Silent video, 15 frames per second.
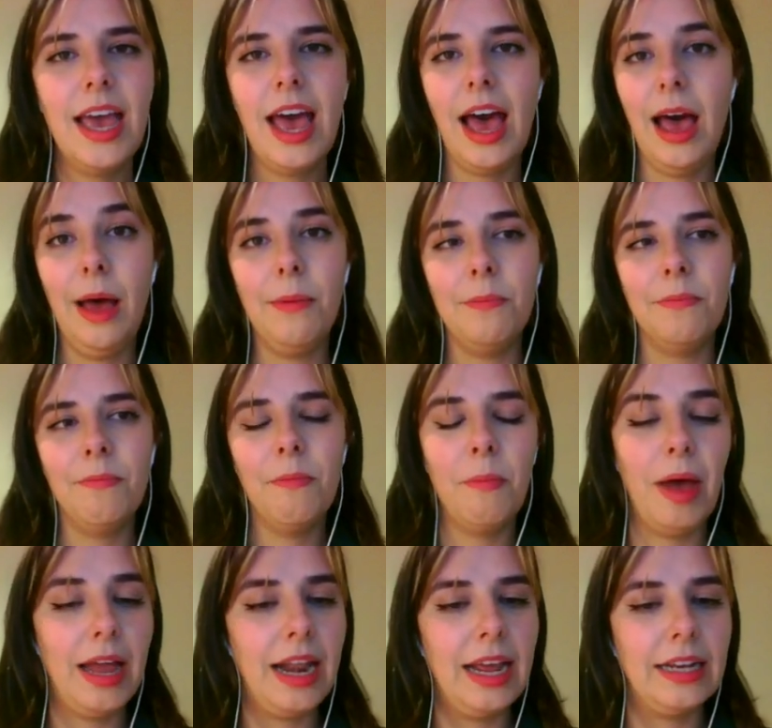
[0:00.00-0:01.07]

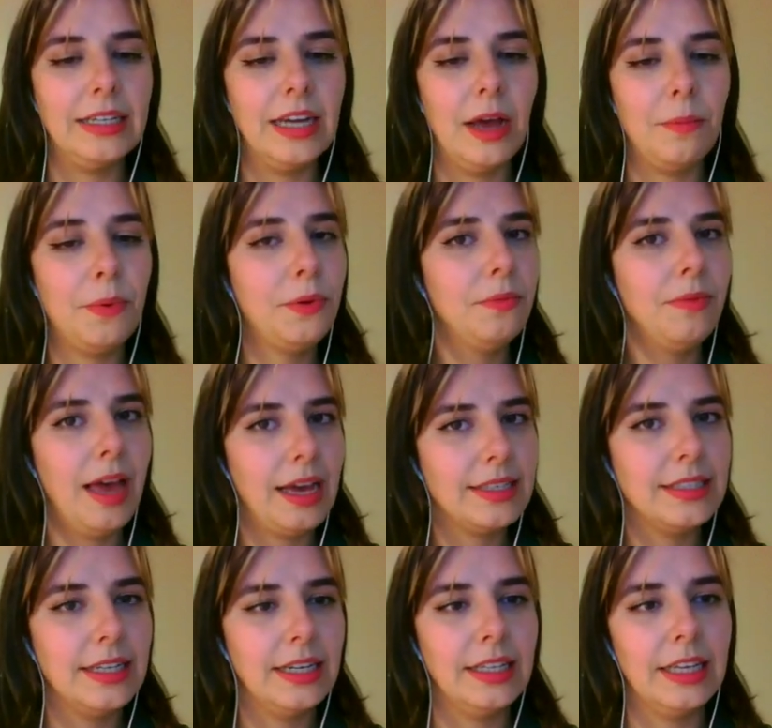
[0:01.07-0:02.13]
might end up
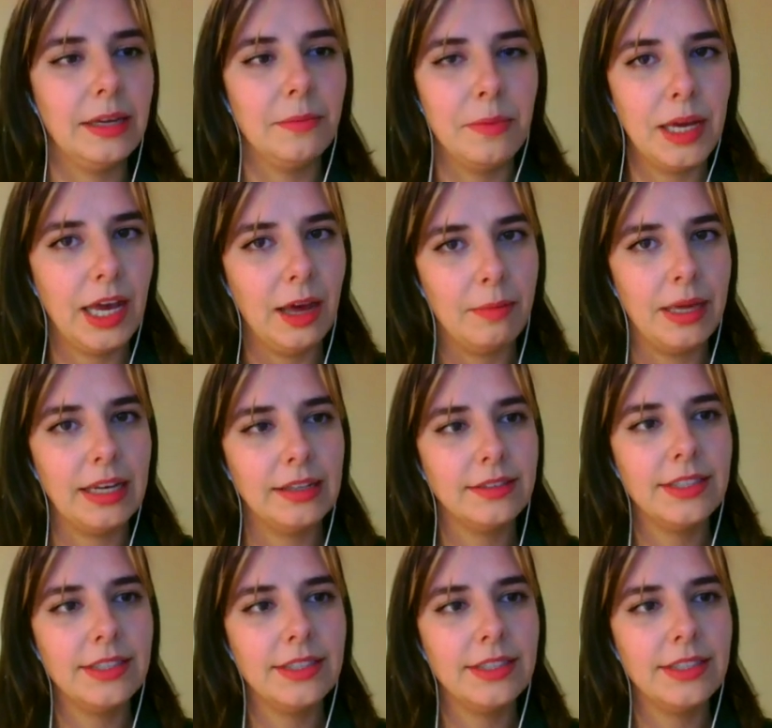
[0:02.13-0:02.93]
accidentally becoming